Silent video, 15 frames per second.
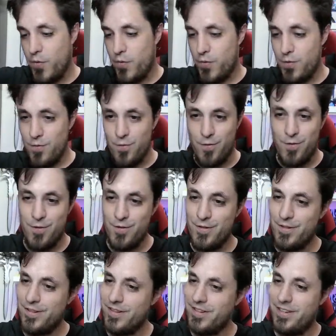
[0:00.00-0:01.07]
Whew!
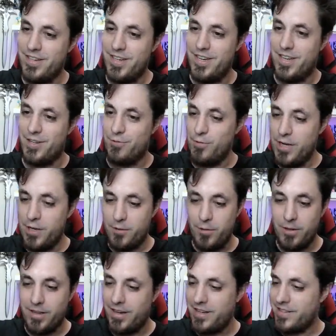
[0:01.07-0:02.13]
And really
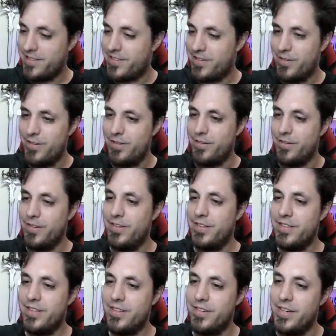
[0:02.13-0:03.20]
cool cards too
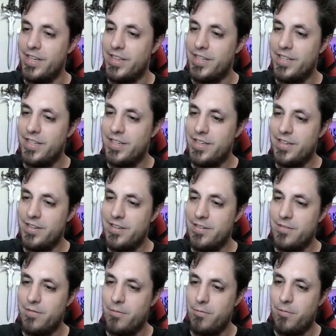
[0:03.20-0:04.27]
to it.
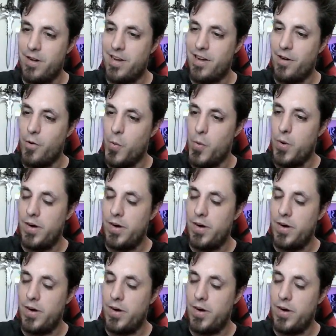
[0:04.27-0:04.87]
Wow!